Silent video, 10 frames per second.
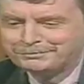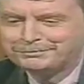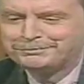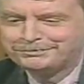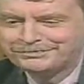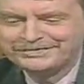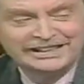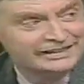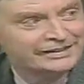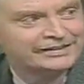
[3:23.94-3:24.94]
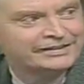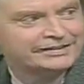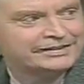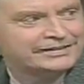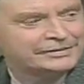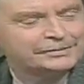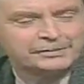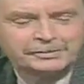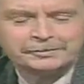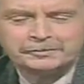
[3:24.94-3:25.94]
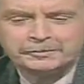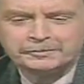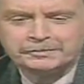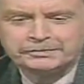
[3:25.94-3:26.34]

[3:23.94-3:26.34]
We're only beginning to understand